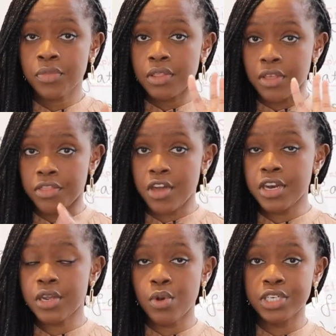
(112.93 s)
The
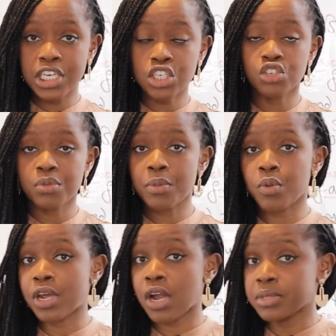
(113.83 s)
third quotation to remember
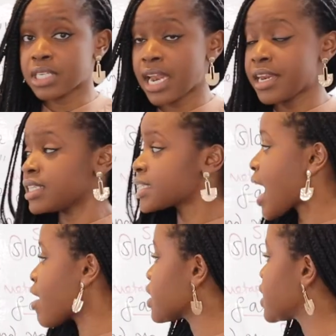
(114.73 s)
when it comes to Lennie's
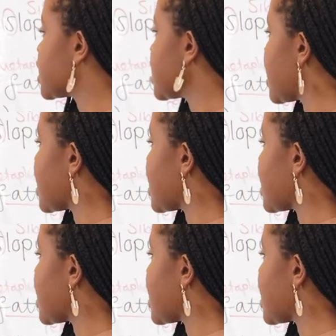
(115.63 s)
character